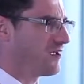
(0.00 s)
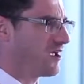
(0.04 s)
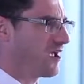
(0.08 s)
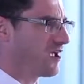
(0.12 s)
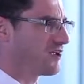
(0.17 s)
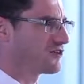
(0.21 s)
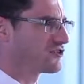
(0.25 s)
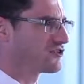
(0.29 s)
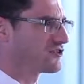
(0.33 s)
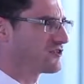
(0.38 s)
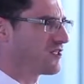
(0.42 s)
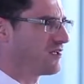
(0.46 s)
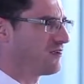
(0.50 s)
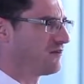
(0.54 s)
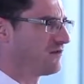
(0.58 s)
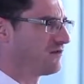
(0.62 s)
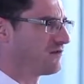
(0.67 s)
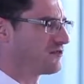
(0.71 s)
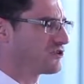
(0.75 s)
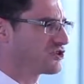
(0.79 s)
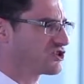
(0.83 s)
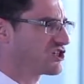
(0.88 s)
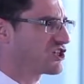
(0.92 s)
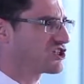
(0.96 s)
as the
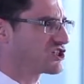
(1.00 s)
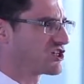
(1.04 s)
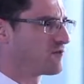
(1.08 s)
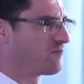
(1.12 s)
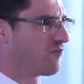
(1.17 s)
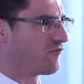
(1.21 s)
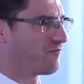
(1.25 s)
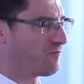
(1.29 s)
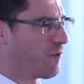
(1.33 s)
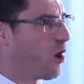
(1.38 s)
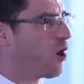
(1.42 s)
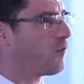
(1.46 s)
system of